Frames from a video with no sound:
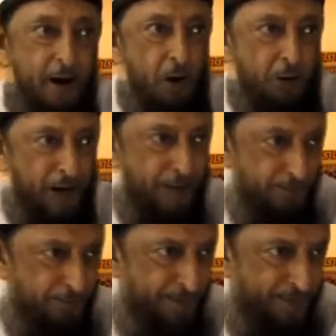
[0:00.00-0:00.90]
how
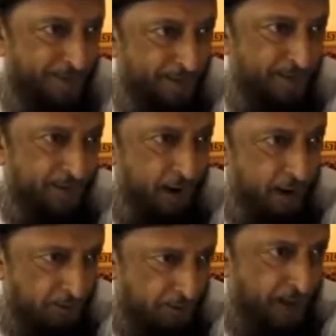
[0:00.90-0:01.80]
come?
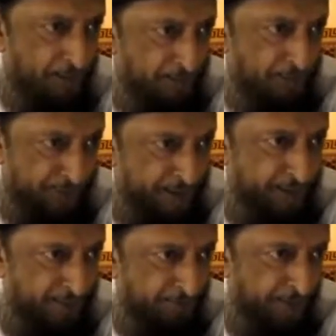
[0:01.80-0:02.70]
How come,
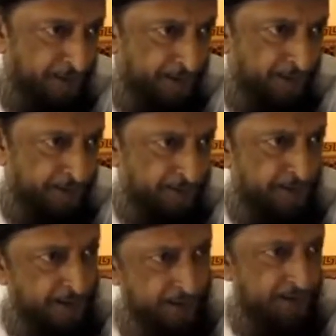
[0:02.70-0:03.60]
Sheikh?
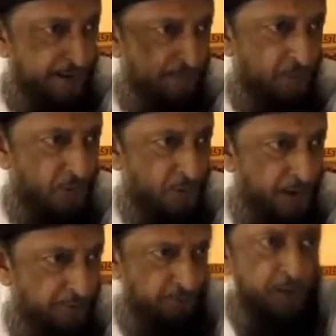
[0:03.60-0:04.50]
They can have more
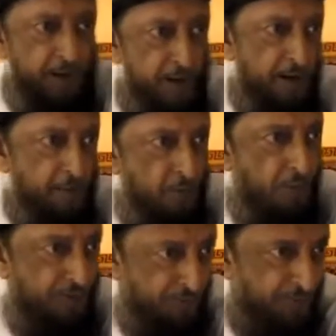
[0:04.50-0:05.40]
wives, we can't have
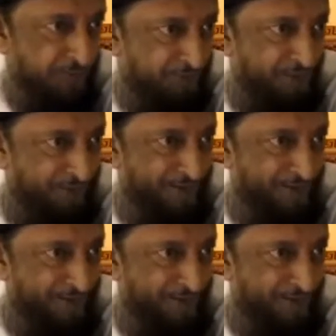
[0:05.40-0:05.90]
more husbands.